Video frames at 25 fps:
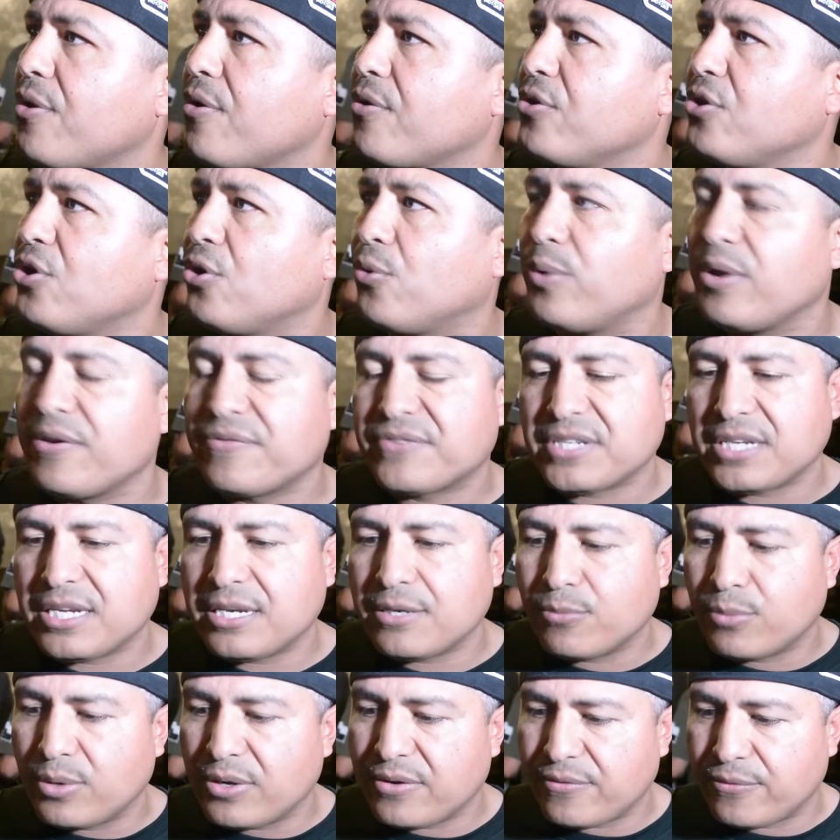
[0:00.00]
You know, we've
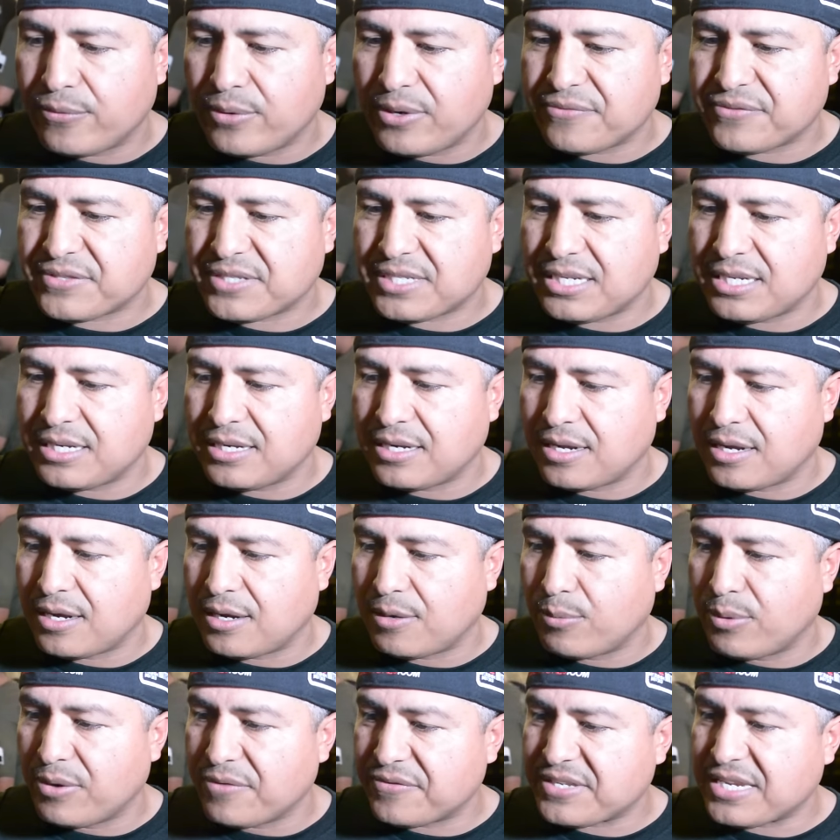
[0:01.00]
seen
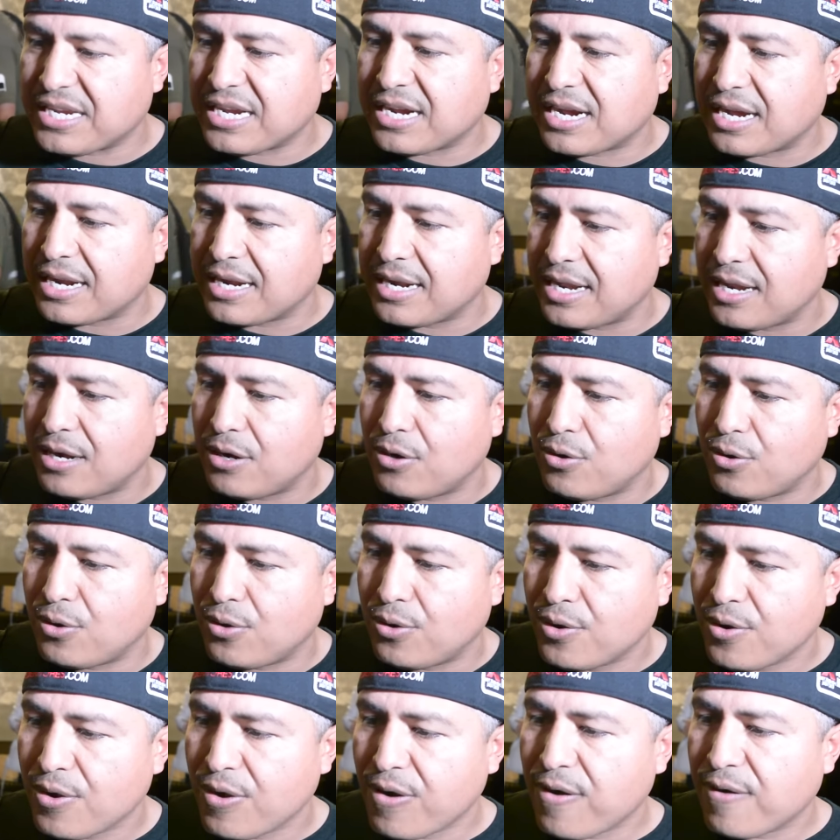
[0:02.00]

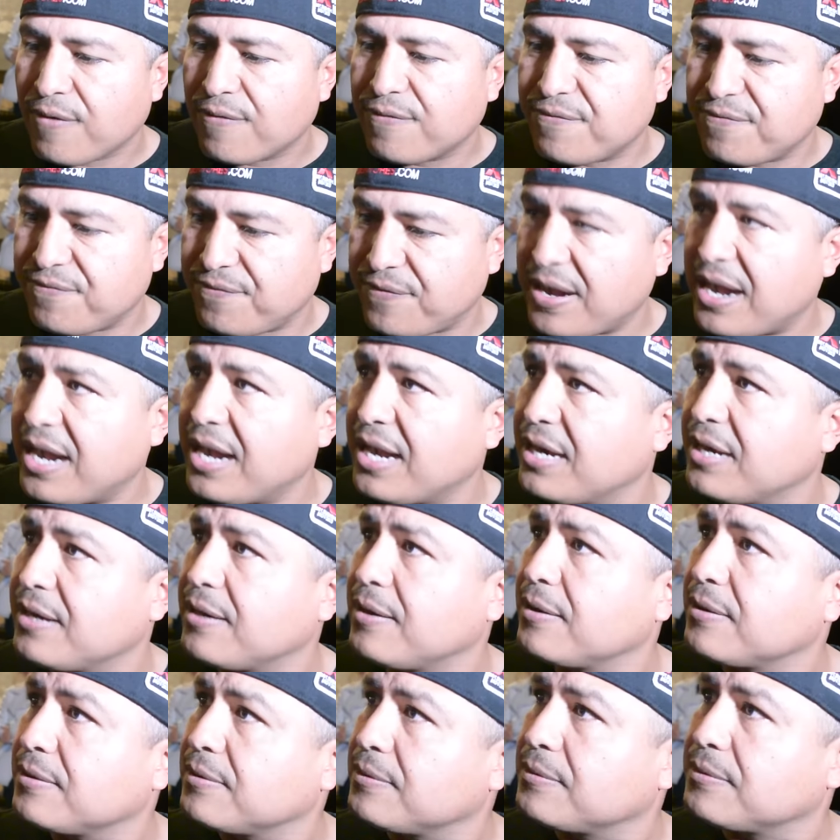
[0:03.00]
Canelo fight
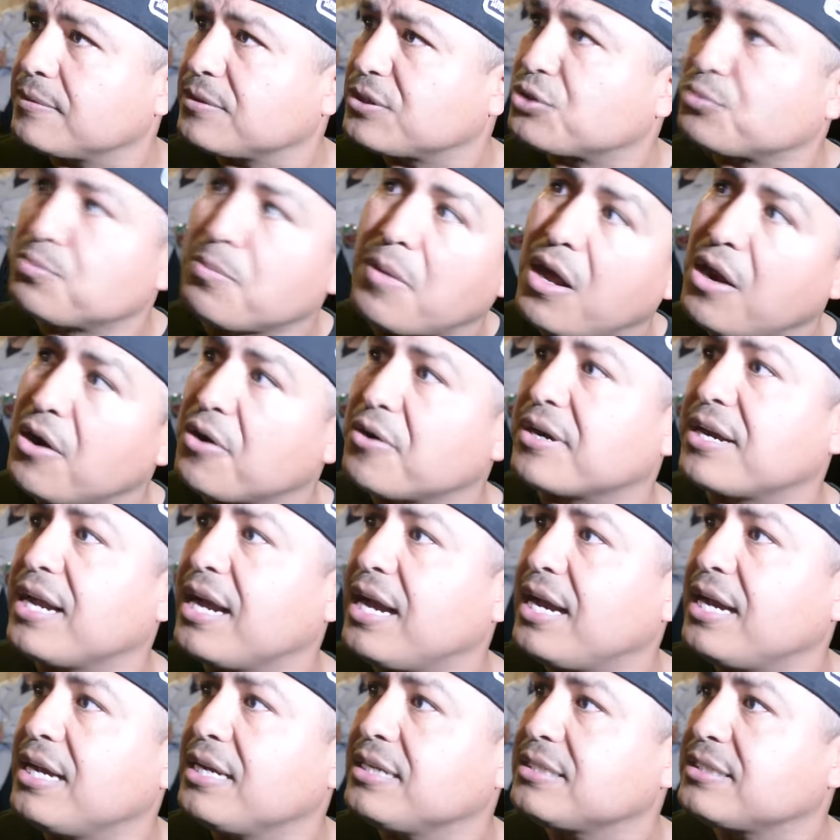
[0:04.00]
smaller
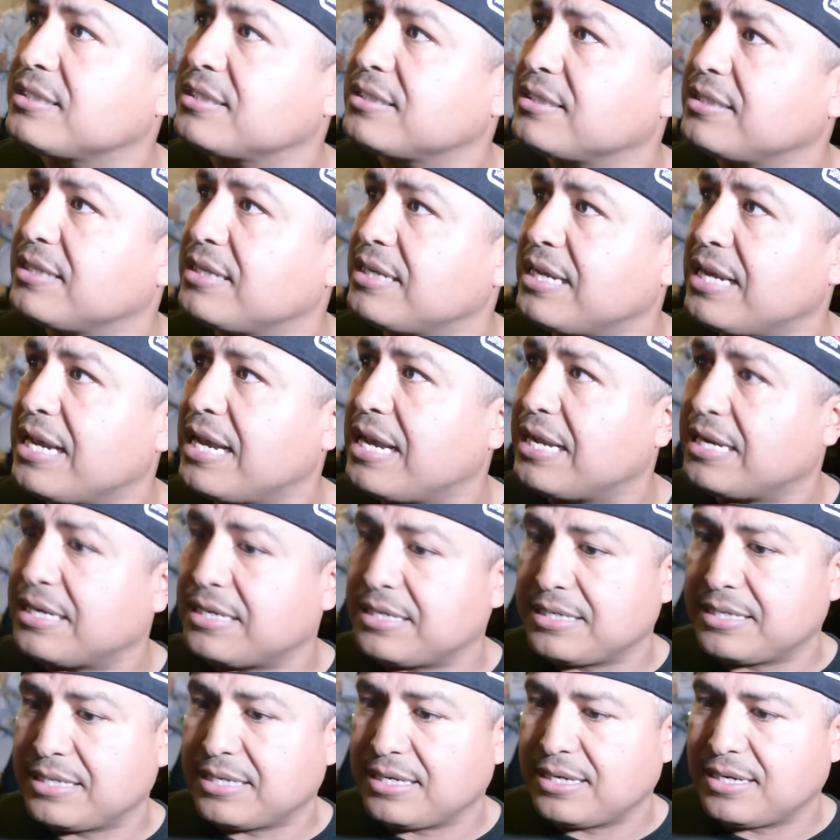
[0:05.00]
guys
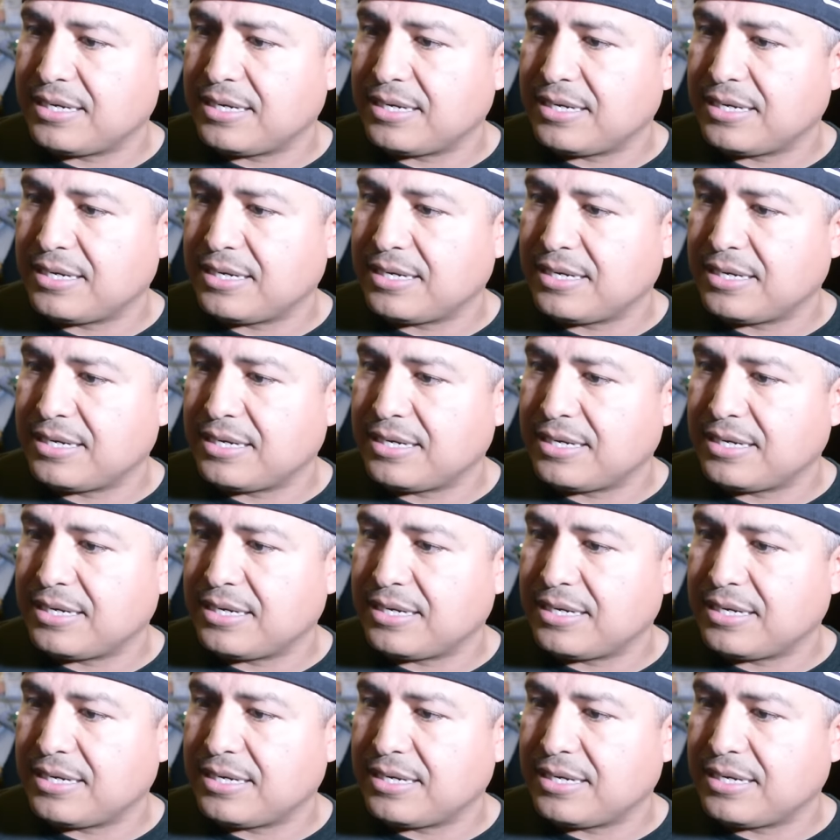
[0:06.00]
and